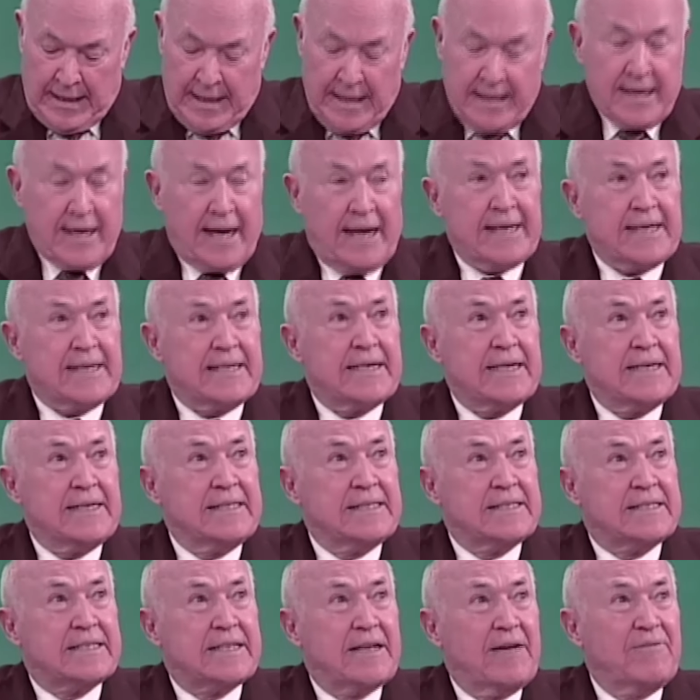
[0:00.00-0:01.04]
In
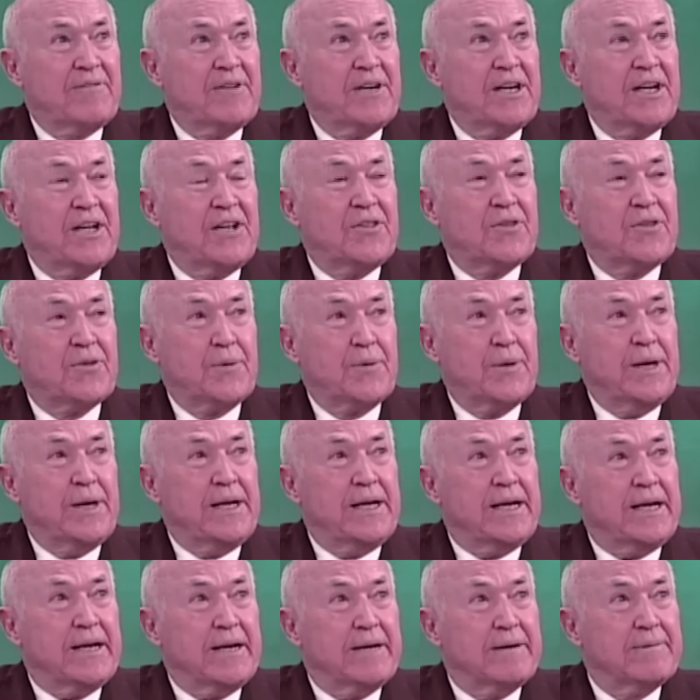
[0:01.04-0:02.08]

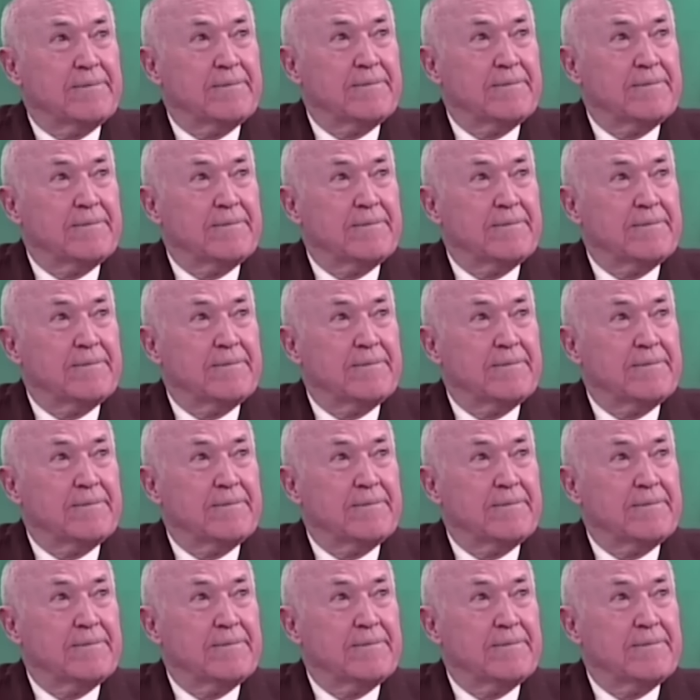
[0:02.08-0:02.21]
1973,